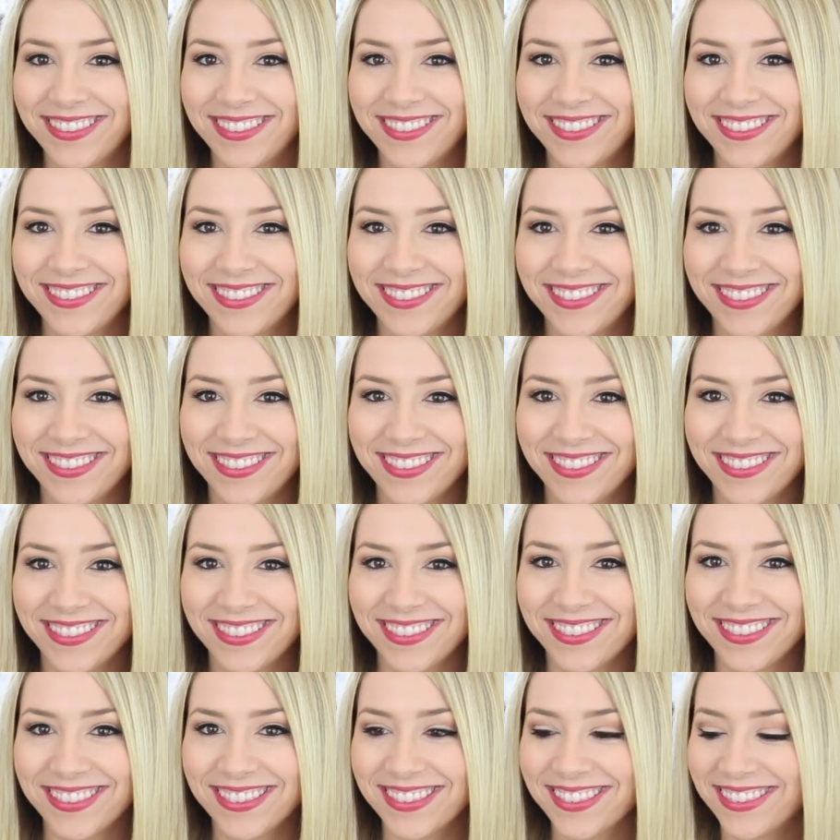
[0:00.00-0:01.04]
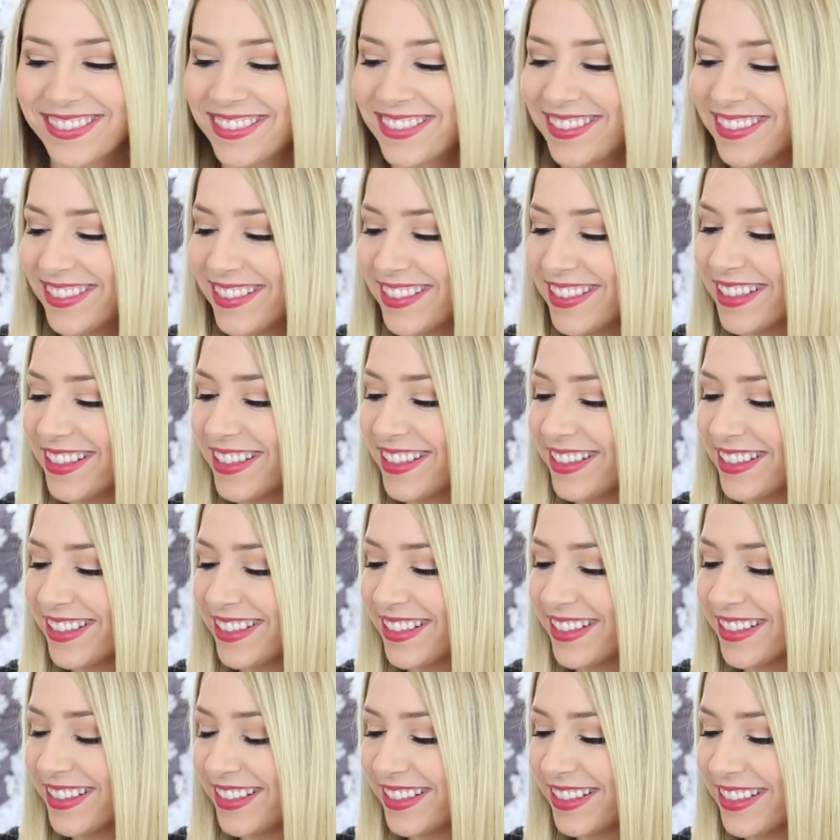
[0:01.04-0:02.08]

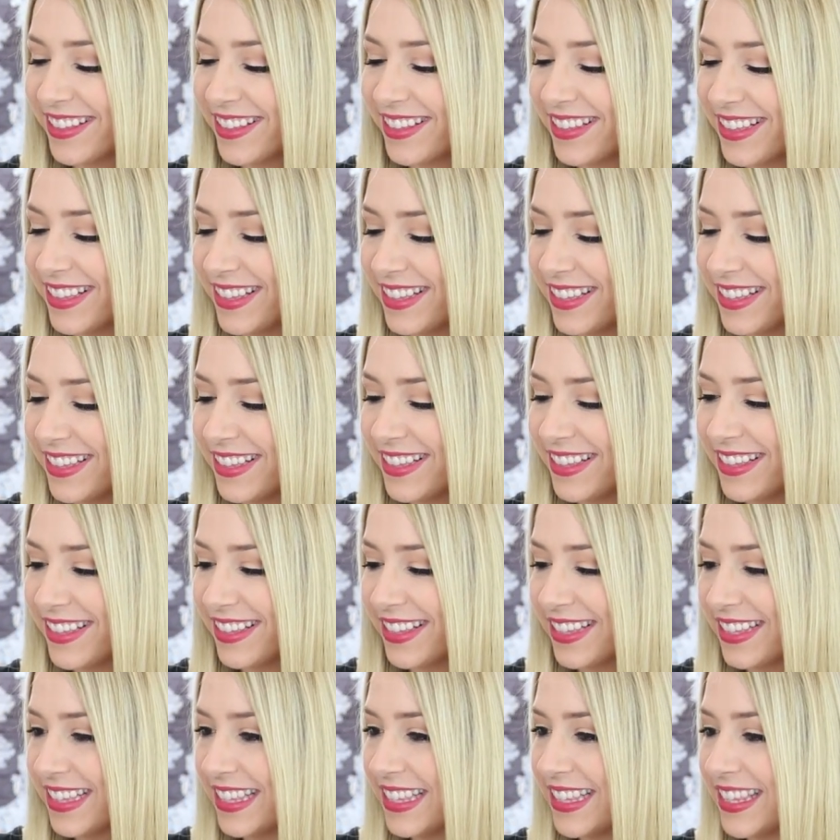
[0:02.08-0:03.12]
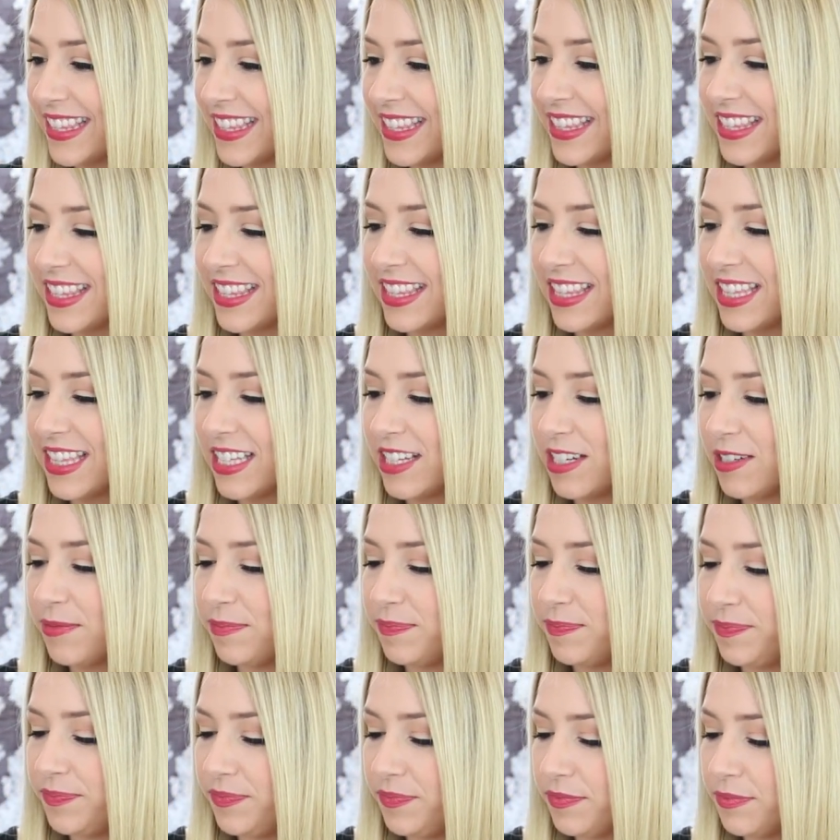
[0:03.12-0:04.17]

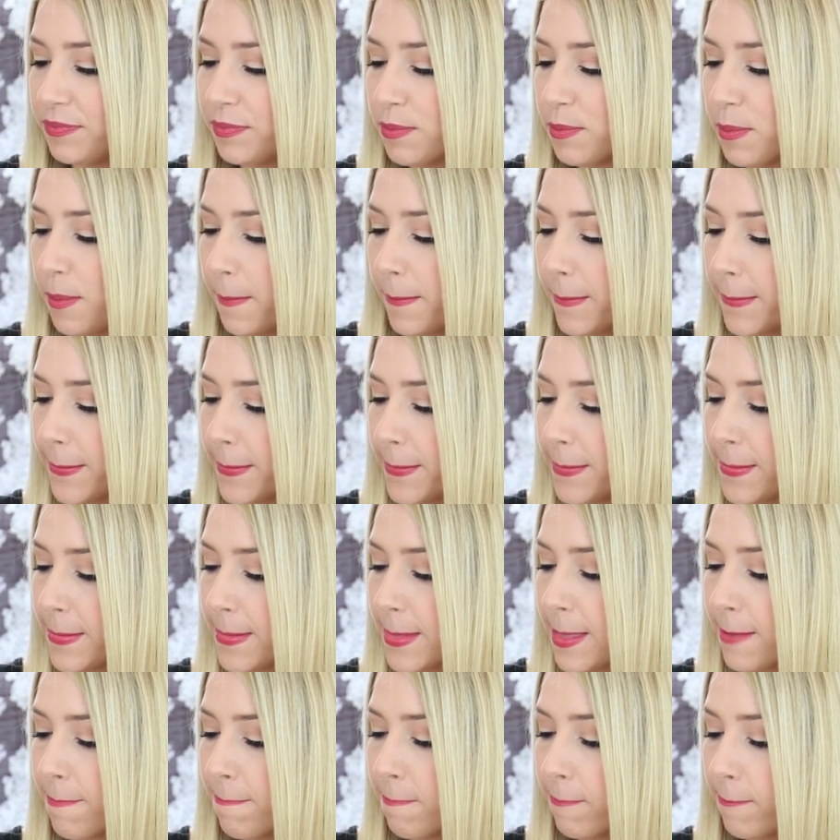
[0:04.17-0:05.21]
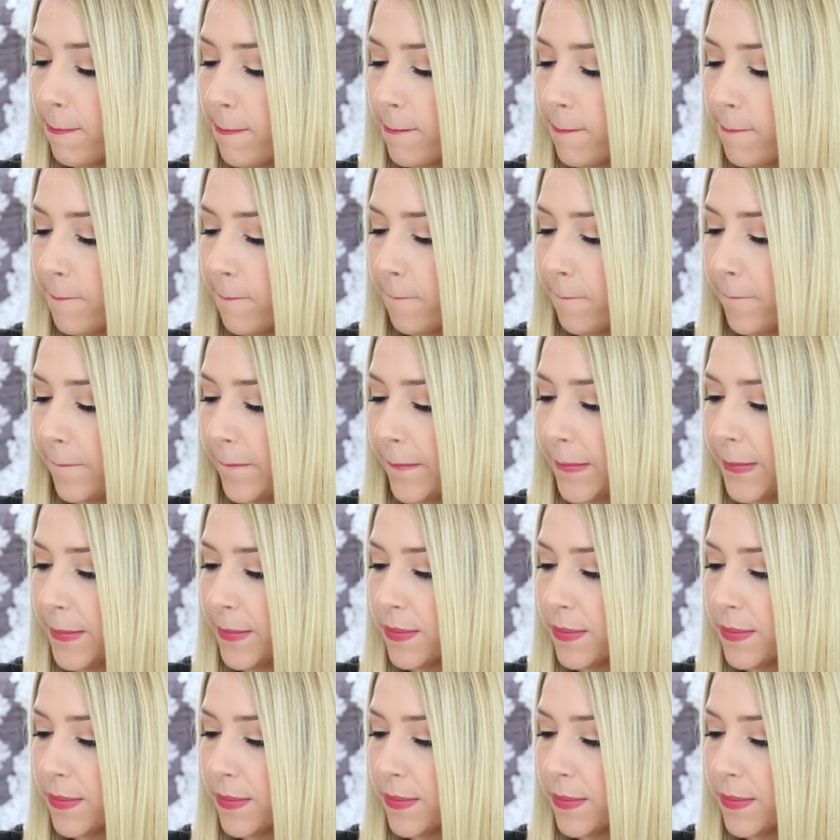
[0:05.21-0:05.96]
[no speech]